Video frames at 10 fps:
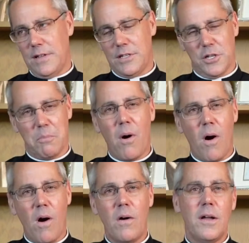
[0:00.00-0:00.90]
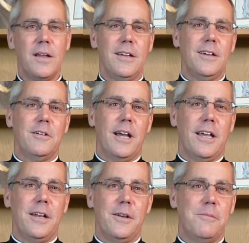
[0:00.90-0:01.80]
Vincent de Paul,
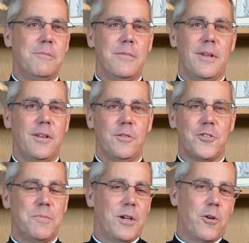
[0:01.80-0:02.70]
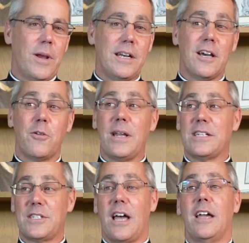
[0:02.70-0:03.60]
And it'll just be a great
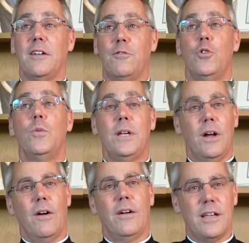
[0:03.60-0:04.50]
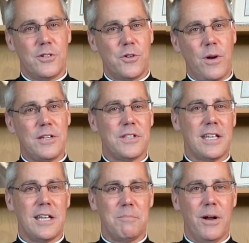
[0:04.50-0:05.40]
sign of who we are as Christ the
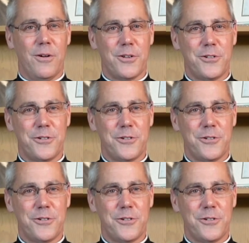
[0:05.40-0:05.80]
King Parish.